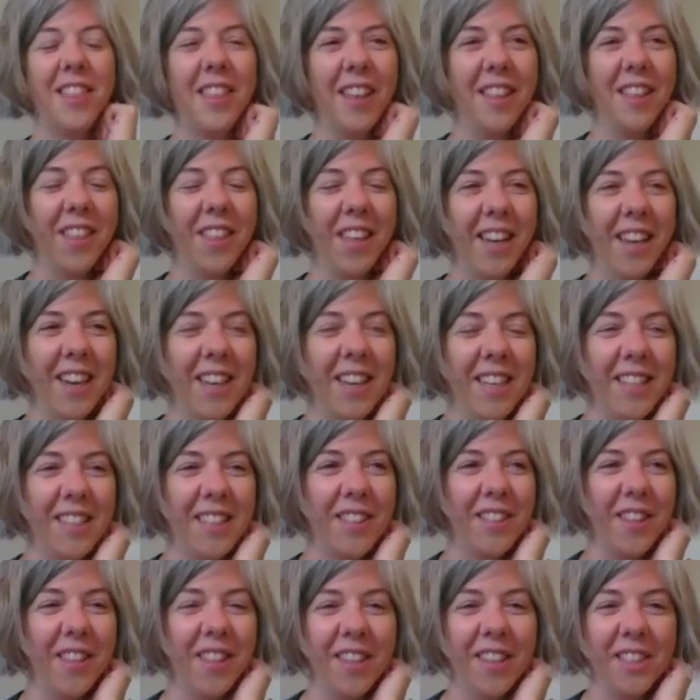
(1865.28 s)
That hits
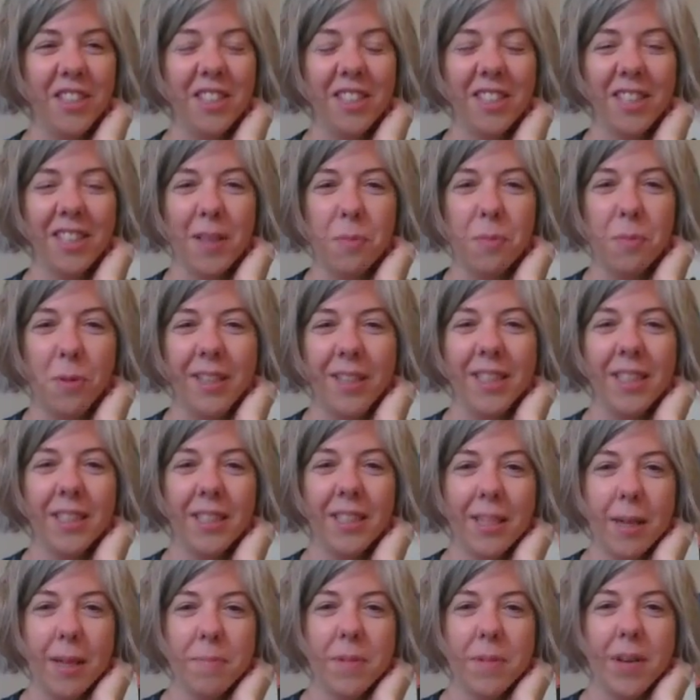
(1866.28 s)
on just the point that
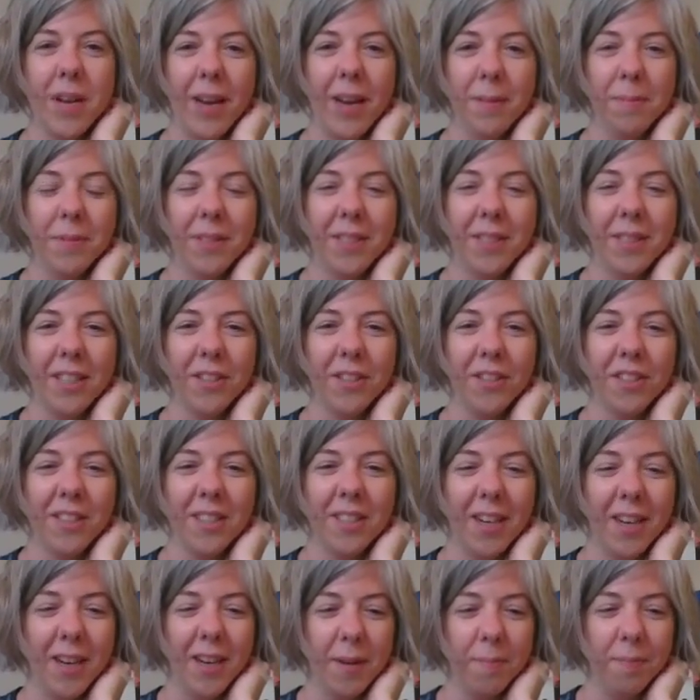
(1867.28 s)
sometimes there's
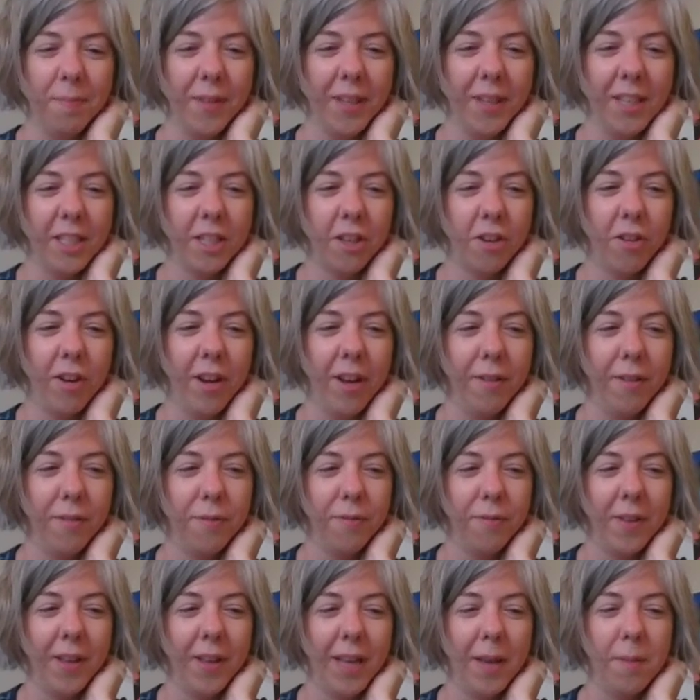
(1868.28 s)
a degree of
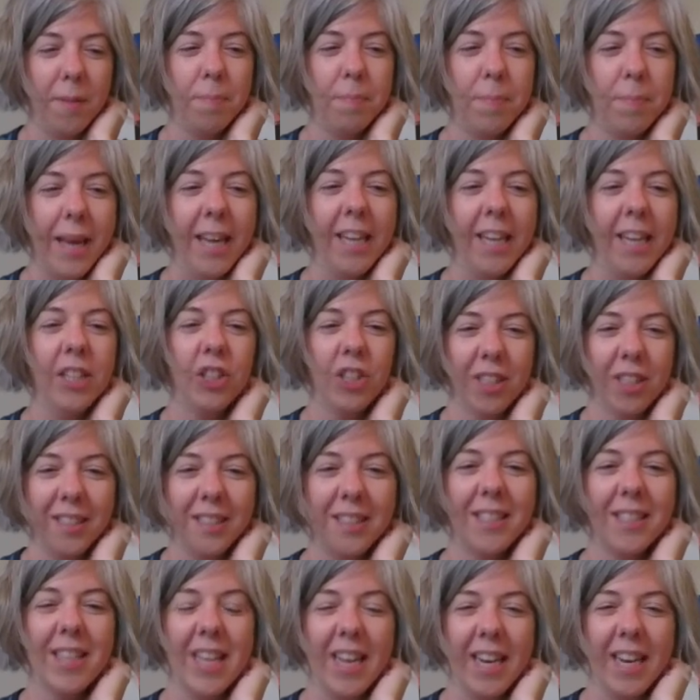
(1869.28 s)

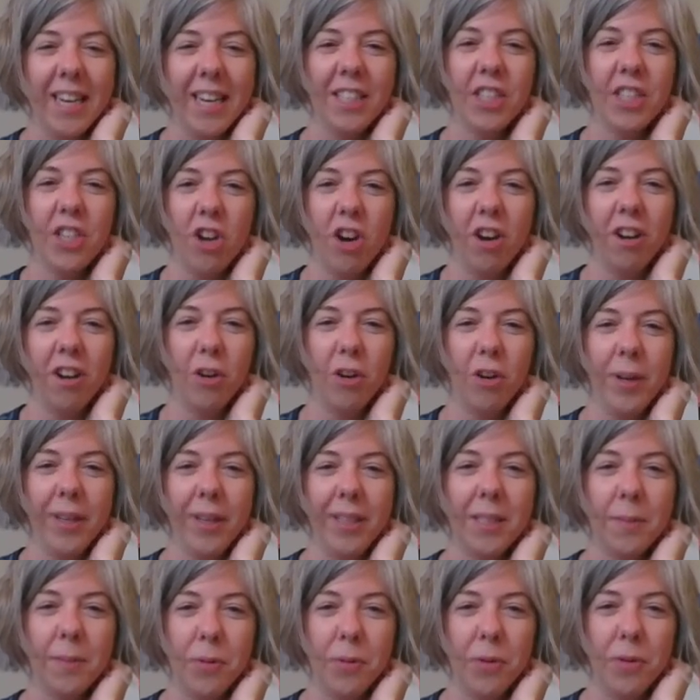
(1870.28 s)
impatience that it's not going
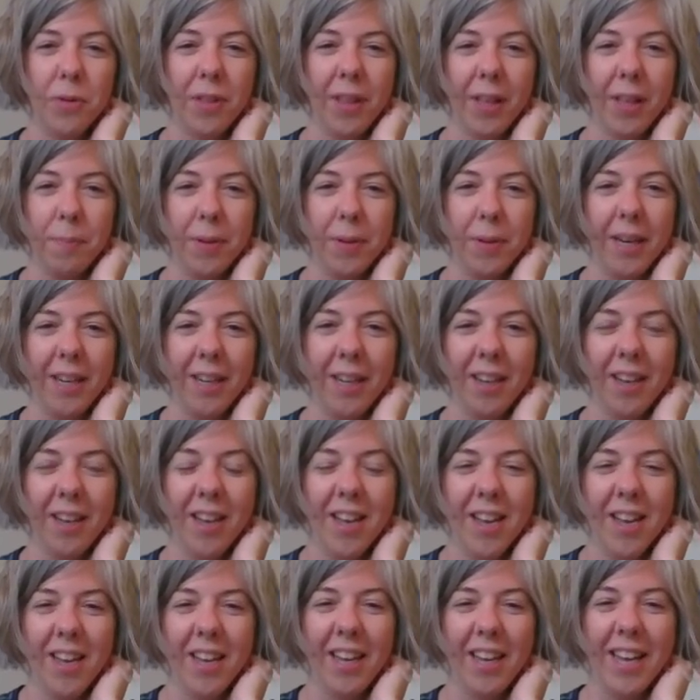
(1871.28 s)
smoothly, but
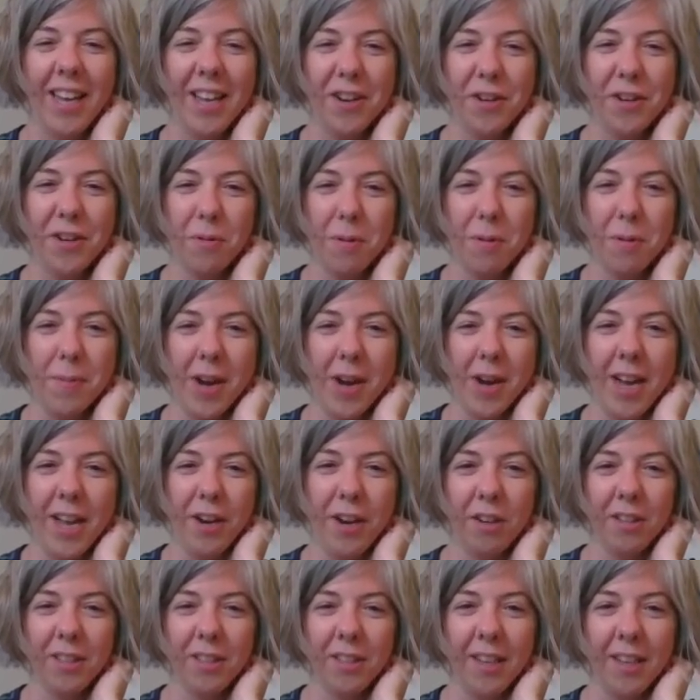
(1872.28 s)
again, to remind
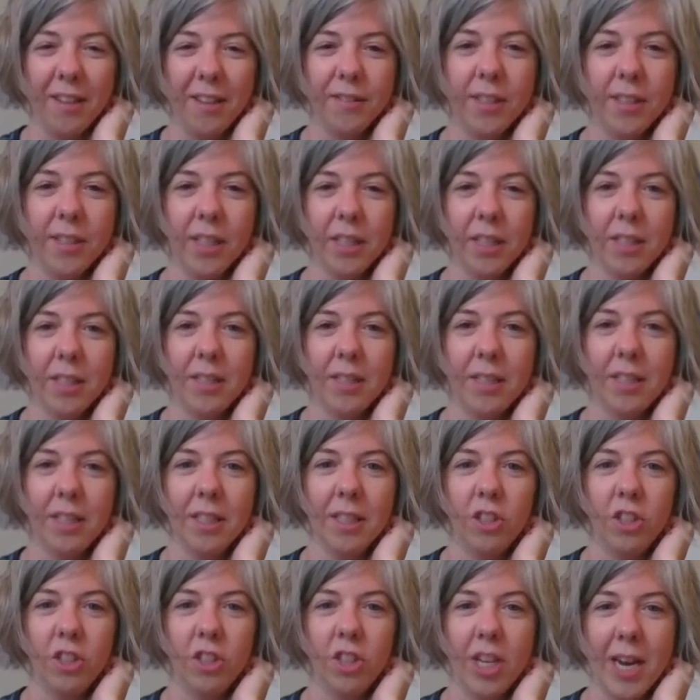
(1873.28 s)
ourselves that this is a
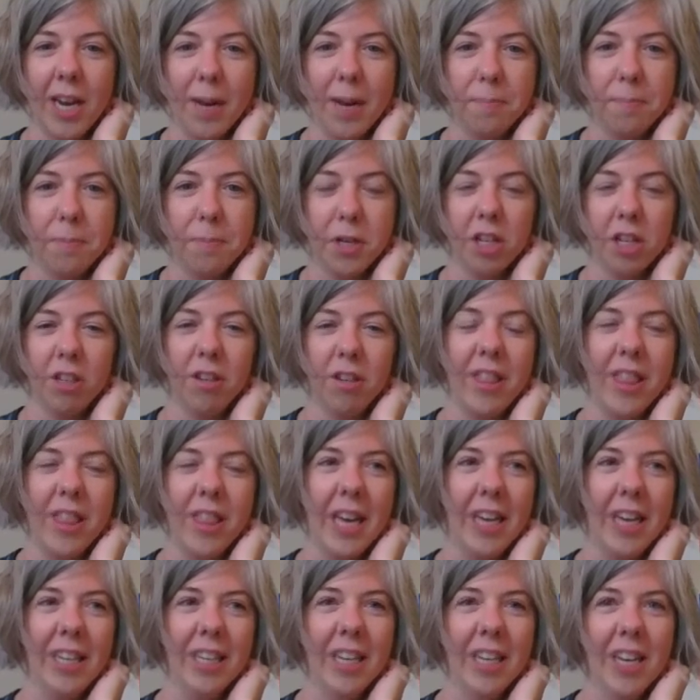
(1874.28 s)
chapter and
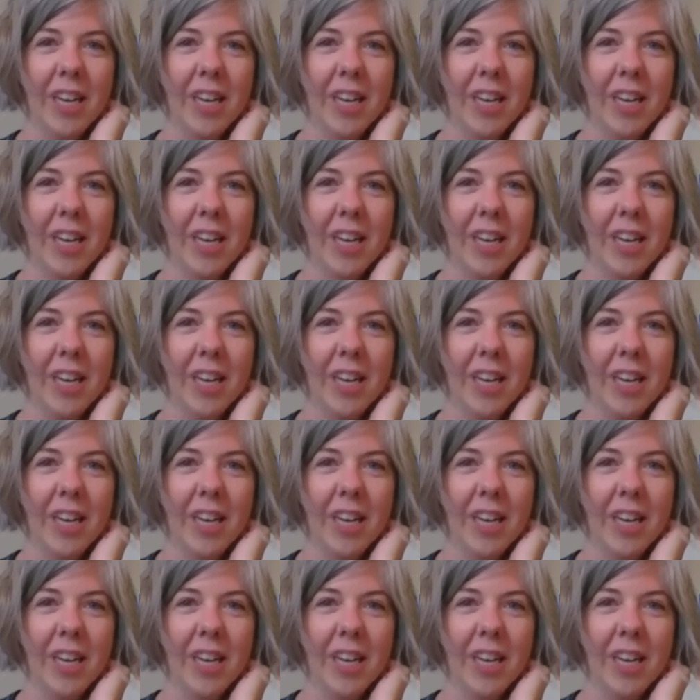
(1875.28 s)
that